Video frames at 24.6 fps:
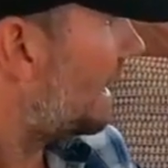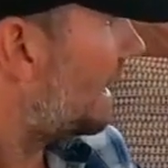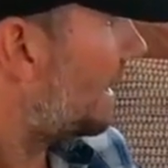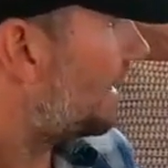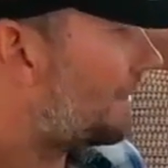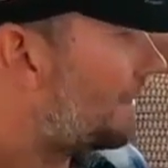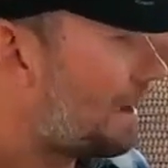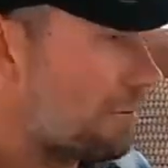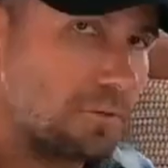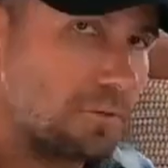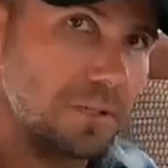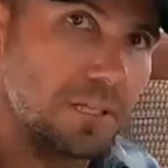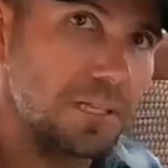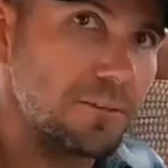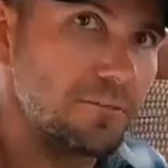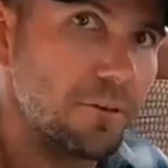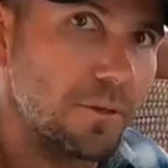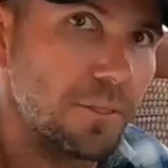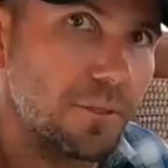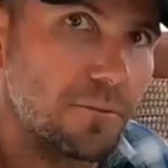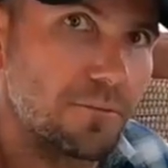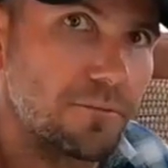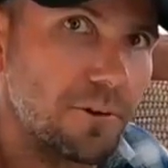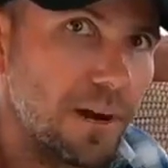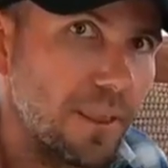That will live
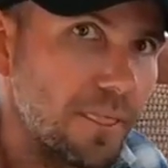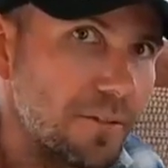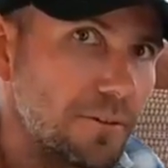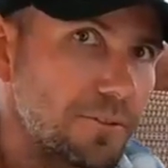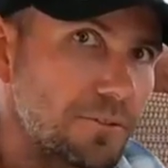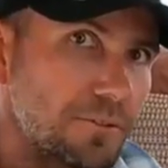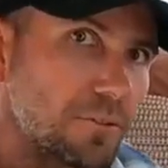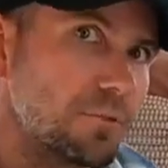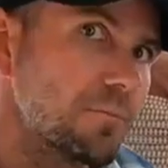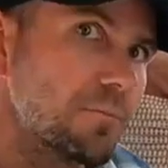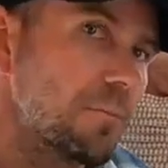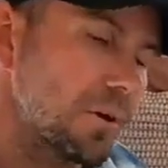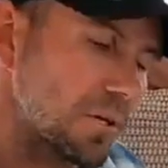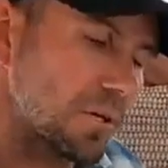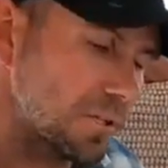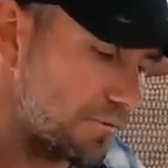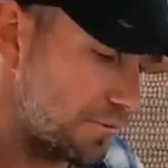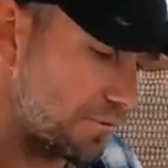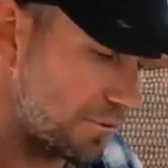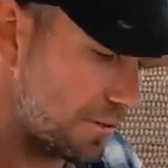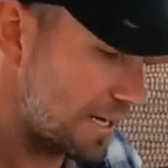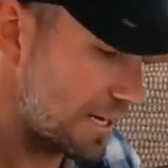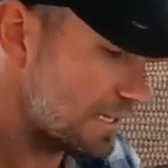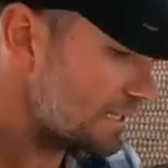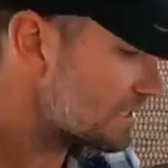on the front of the toolbox
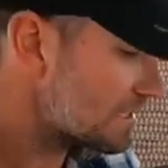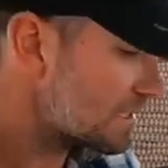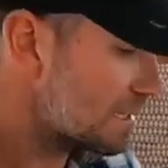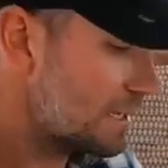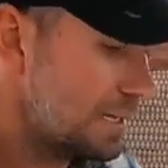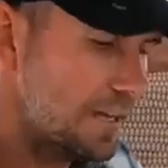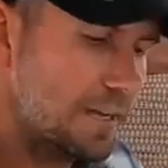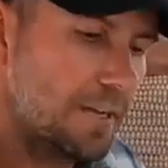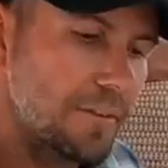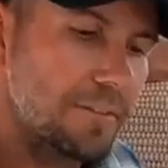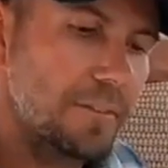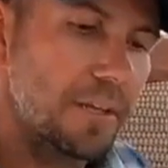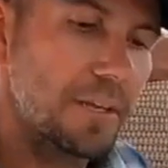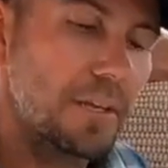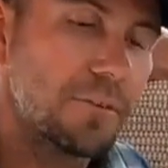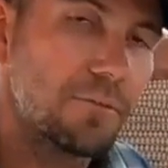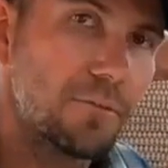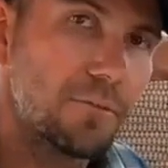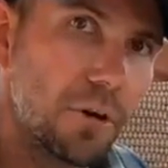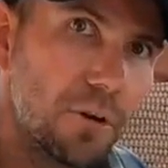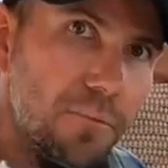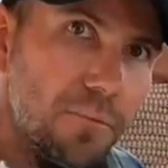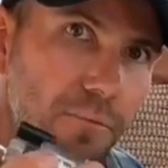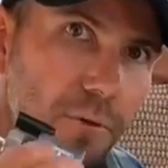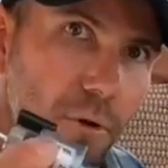for us. Then you've
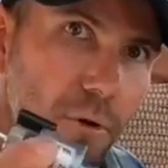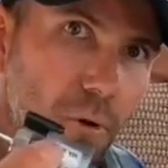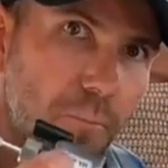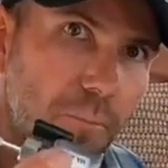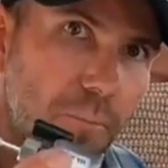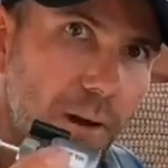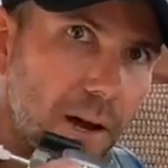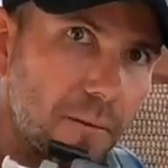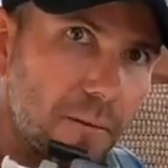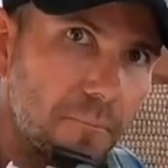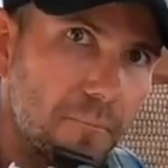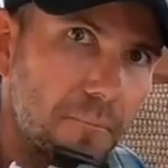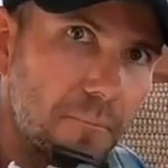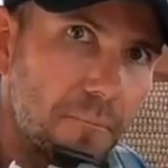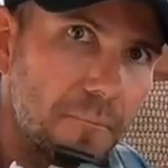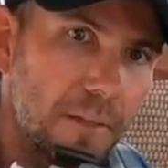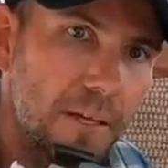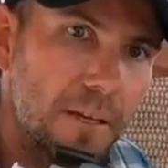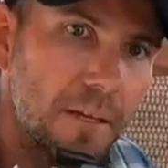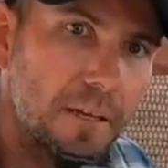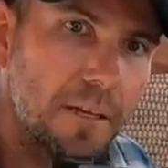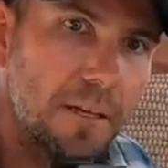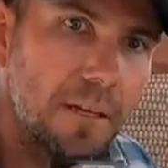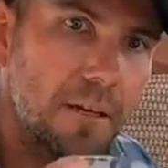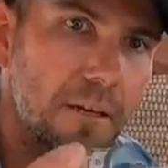got a fuel pump,
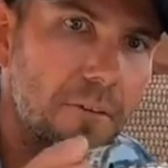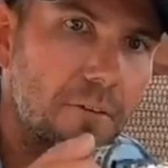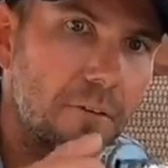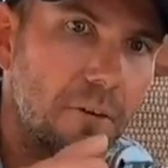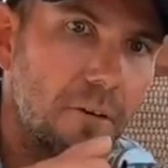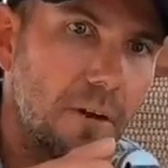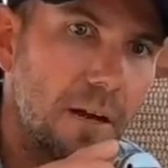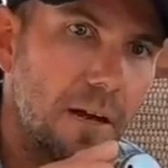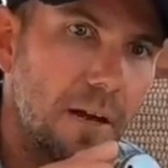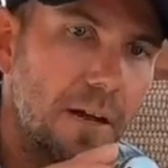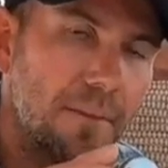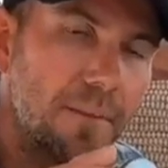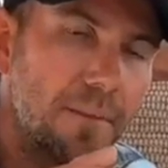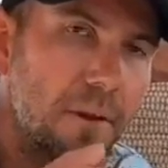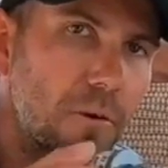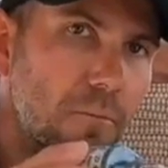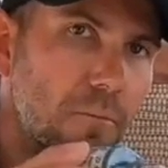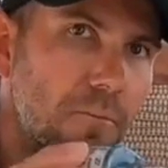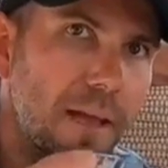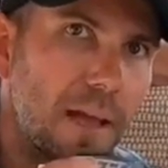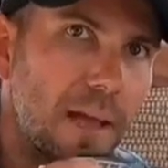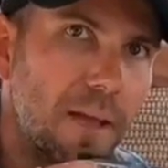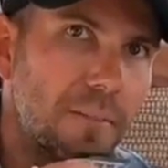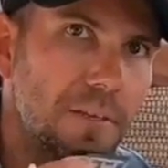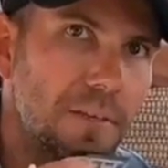right? And that'll
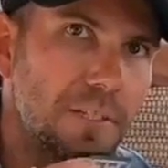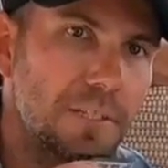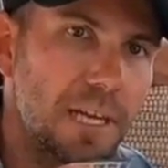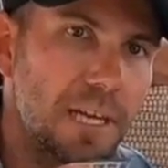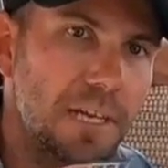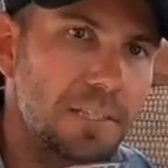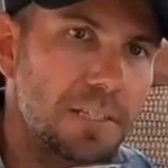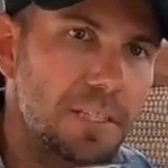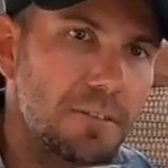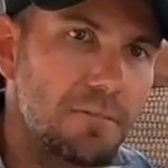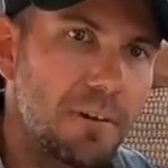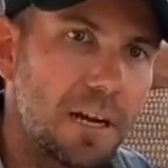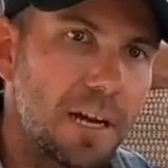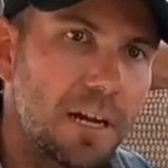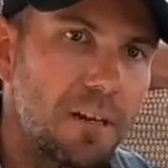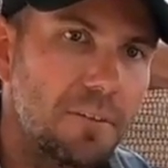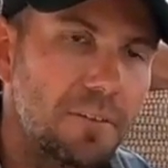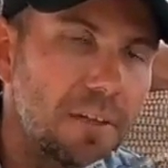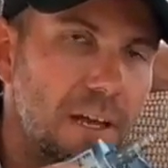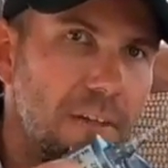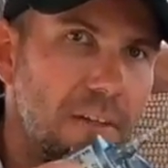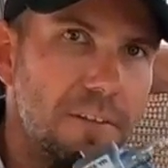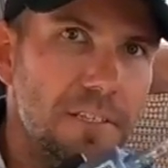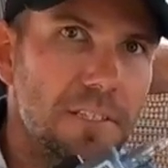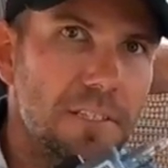mount in the chassis rail.
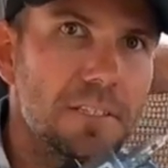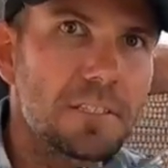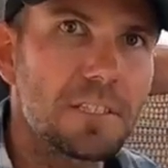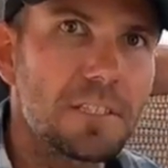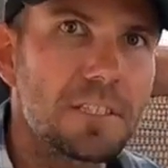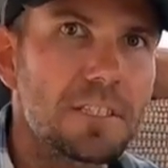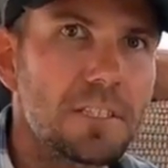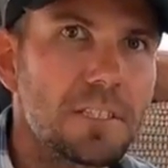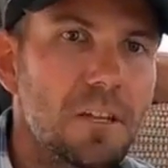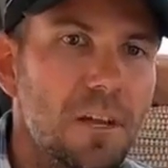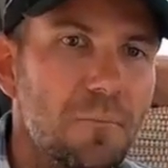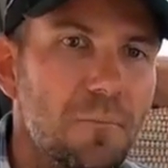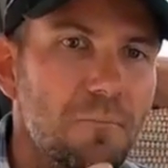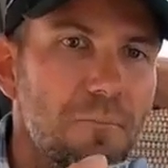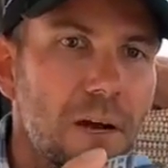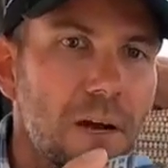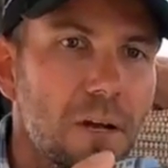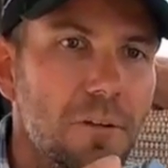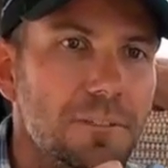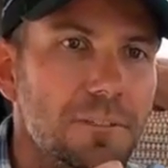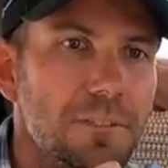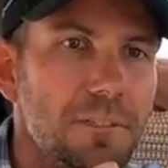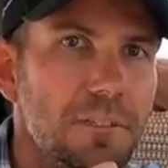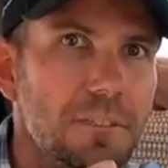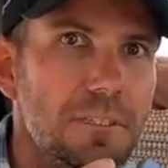Now this is just like
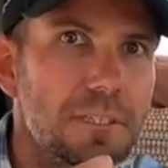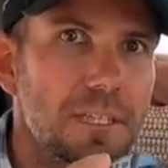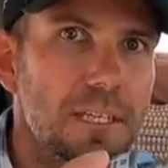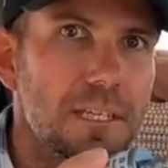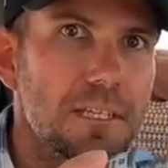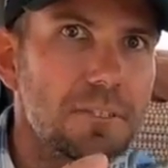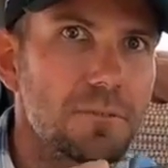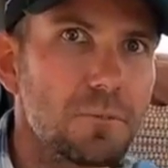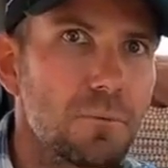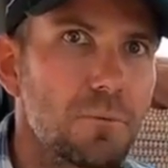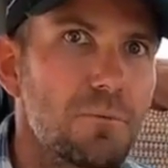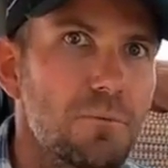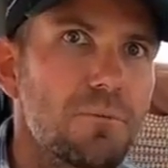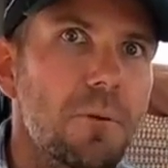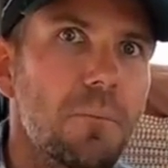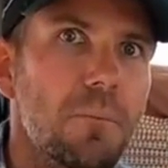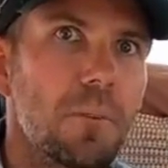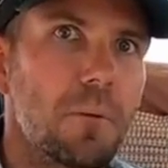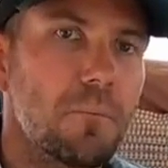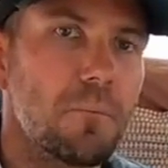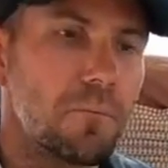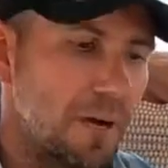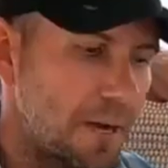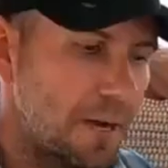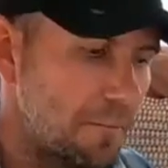pulses diesel from
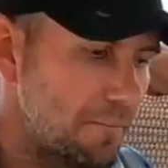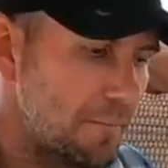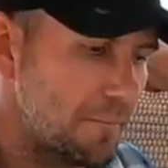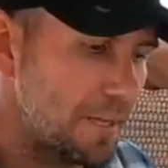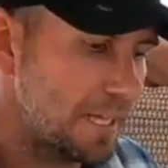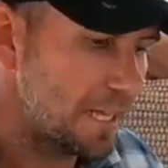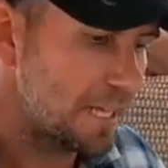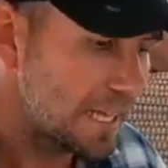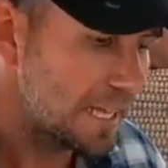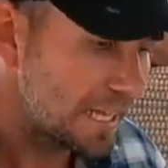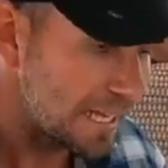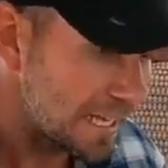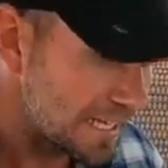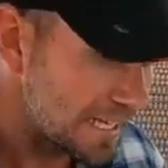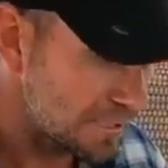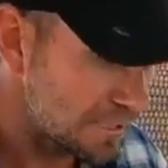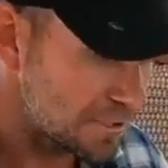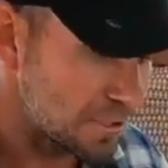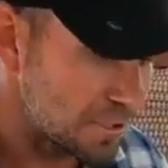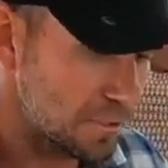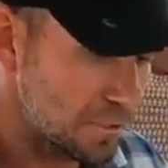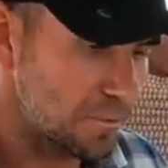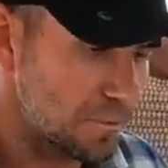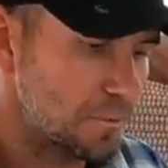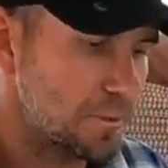the pump
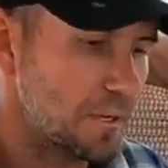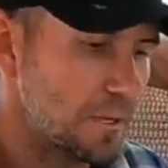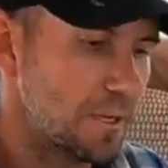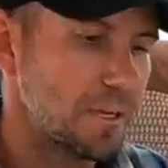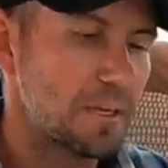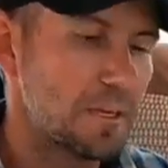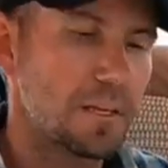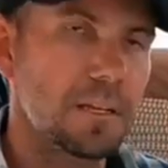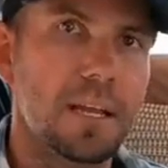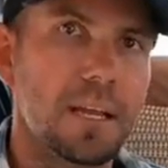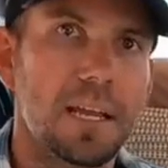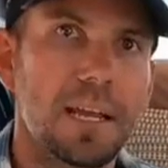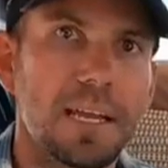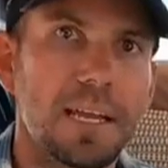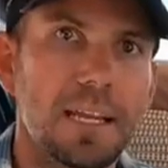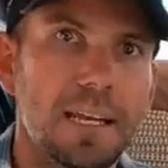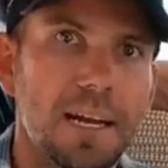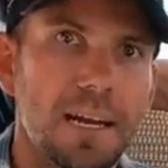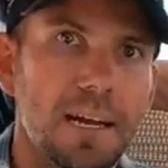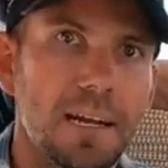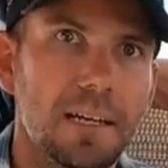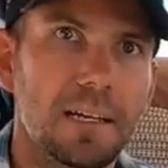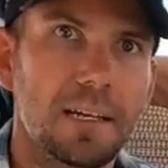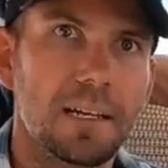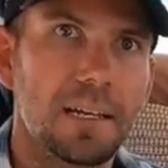into the
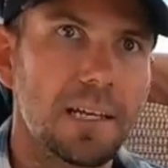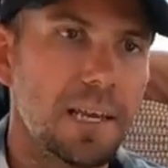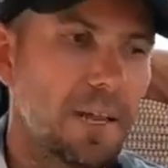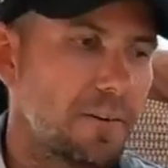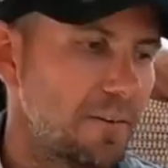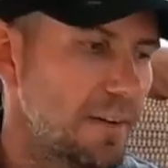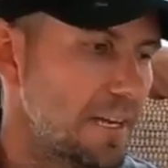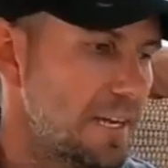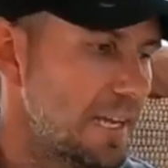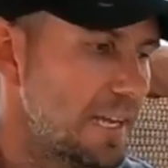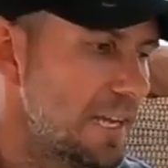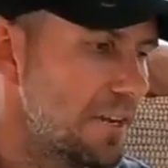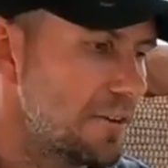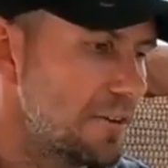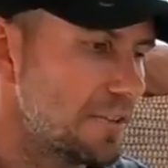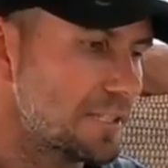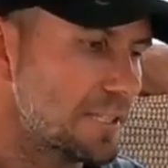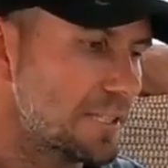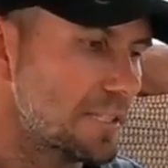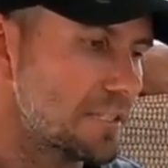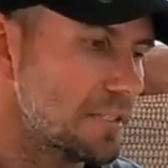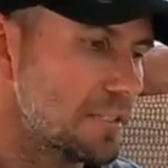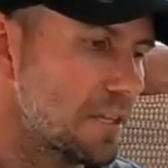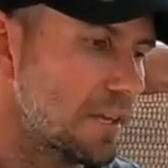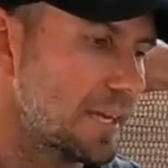heater. Now in here is
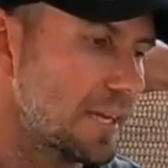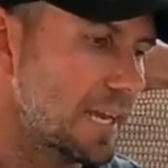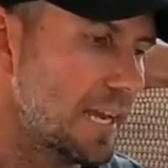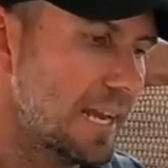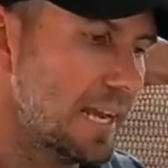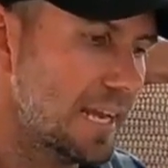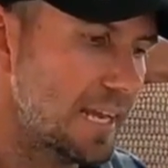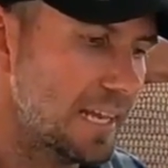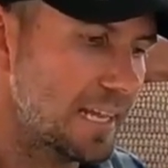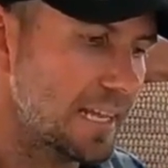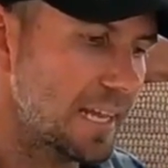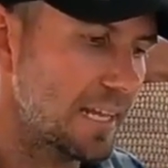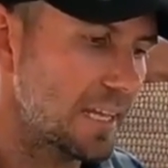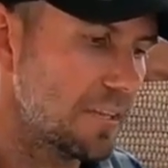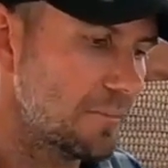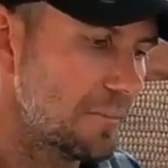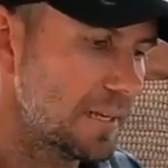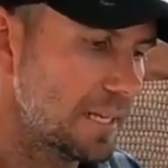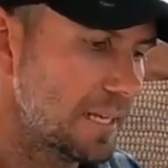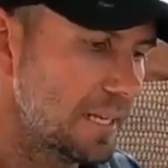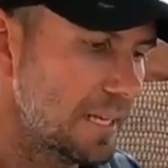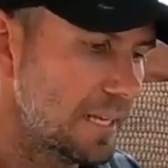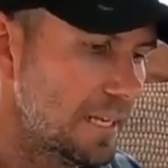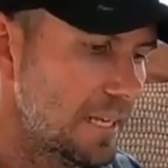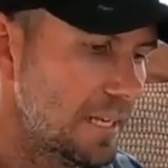just like a heating
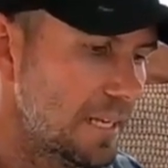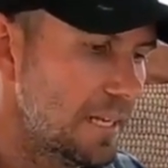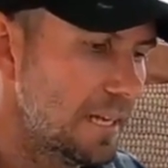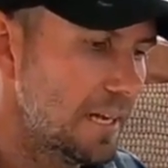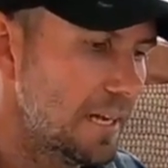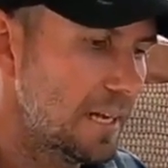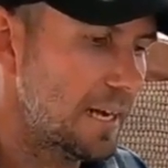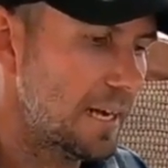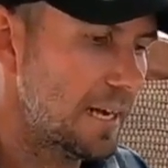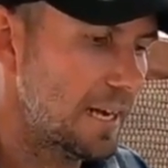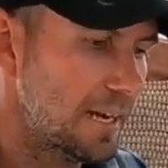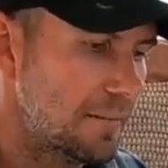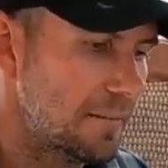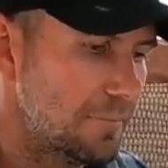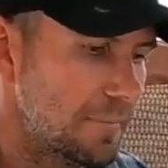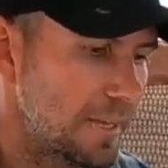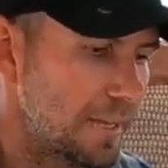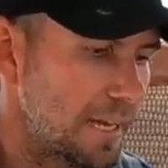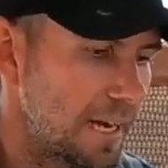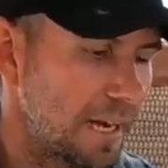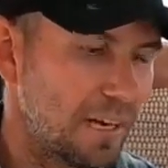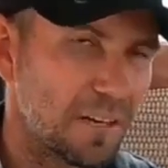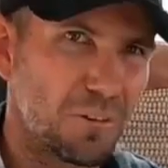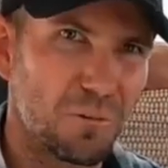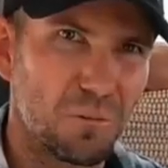element and
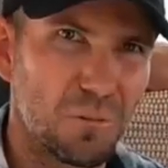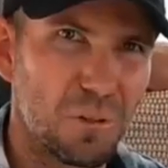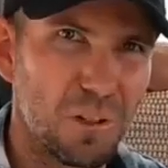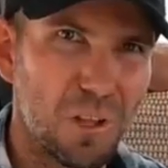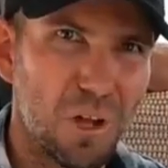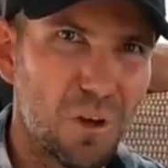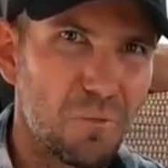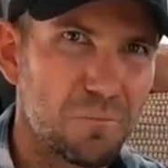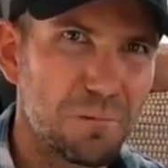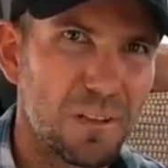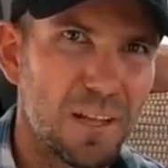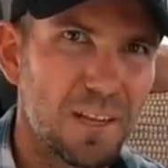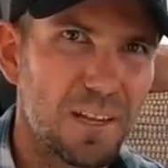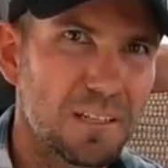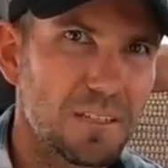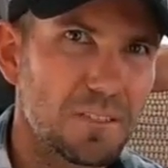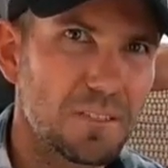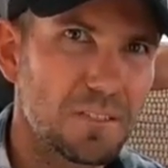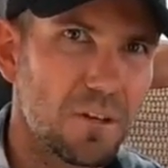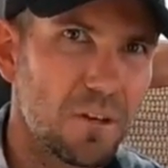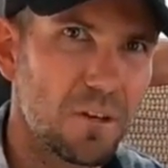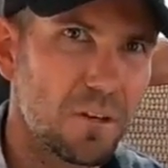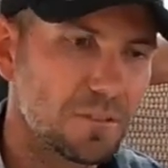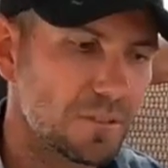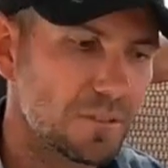a little glow plug
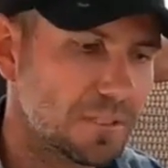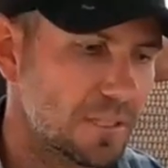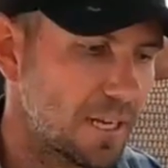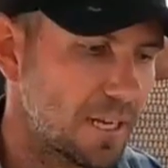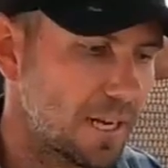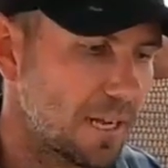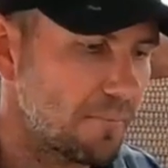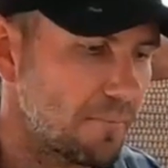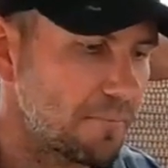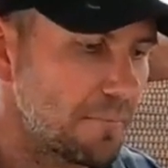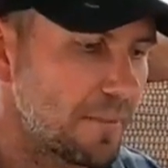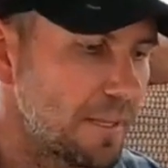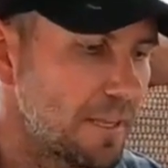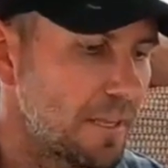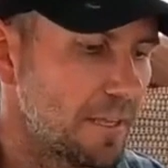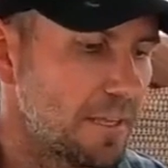style setup.